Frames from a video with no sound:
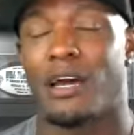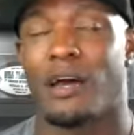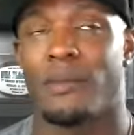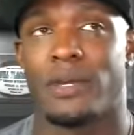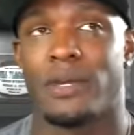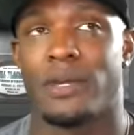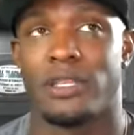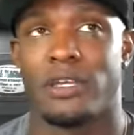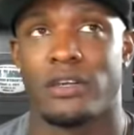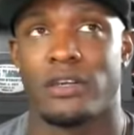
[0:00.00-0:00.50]
I
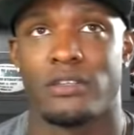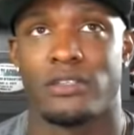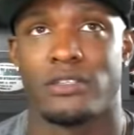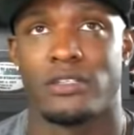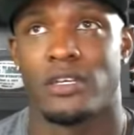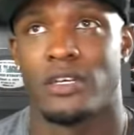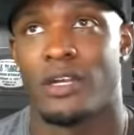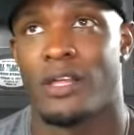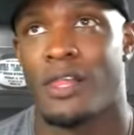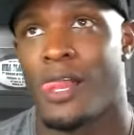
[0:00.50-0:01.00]
mean,
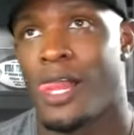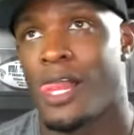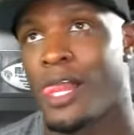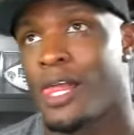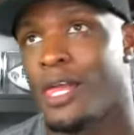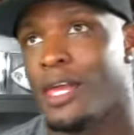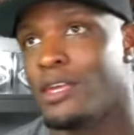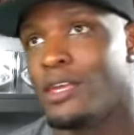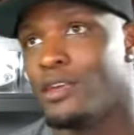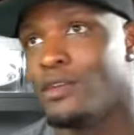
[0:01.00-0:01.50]

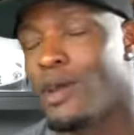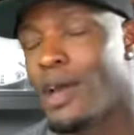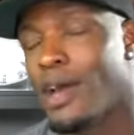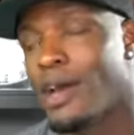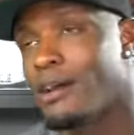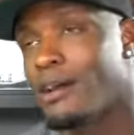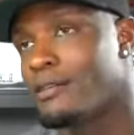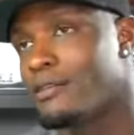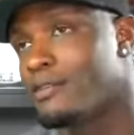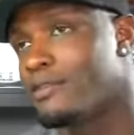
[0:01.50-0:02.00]
you
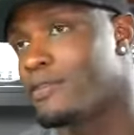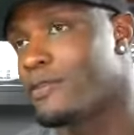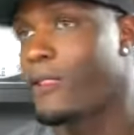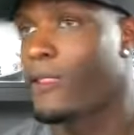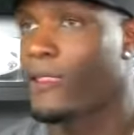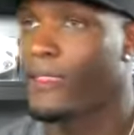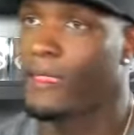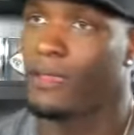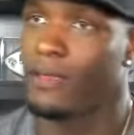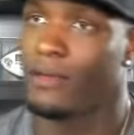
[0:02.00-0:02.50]
have
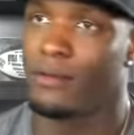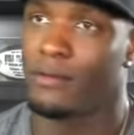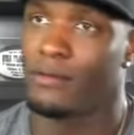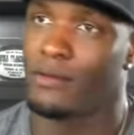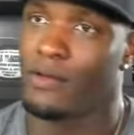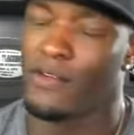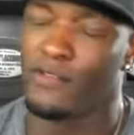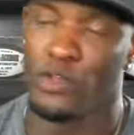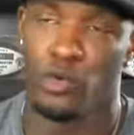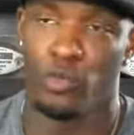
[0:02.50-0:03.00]

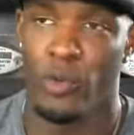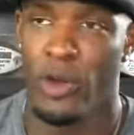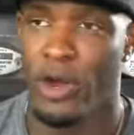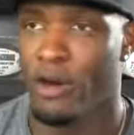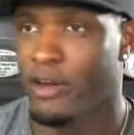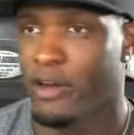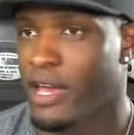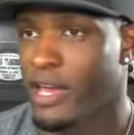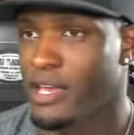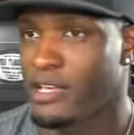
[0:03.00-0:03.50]
the
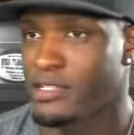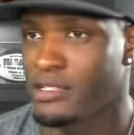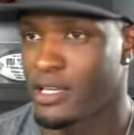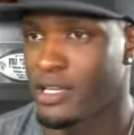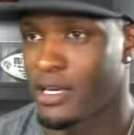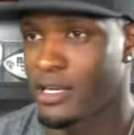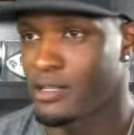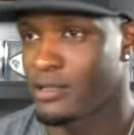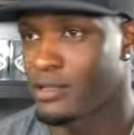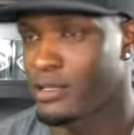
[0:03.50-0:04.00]
rare case,
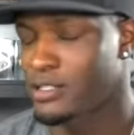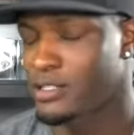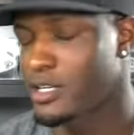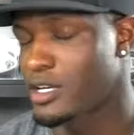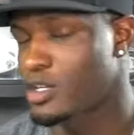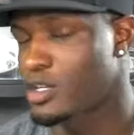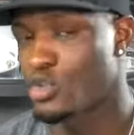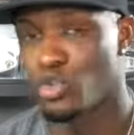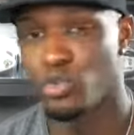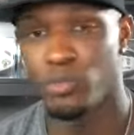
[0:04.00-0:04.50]
like, let's
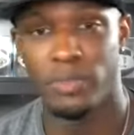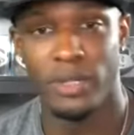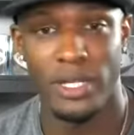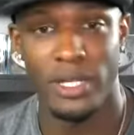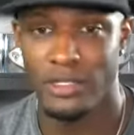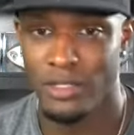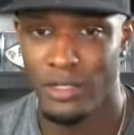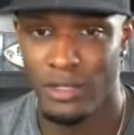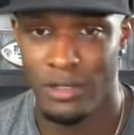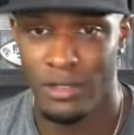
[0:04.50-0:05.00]
say Drew
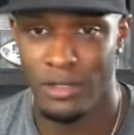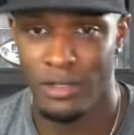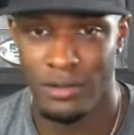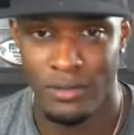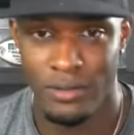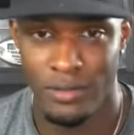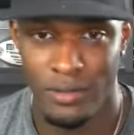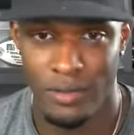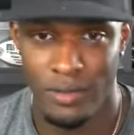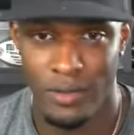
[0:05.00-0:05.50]

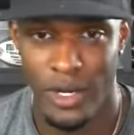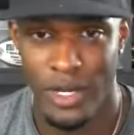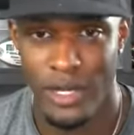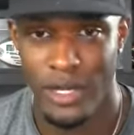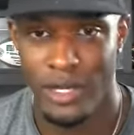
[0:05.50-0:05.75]
Bledsoe, right?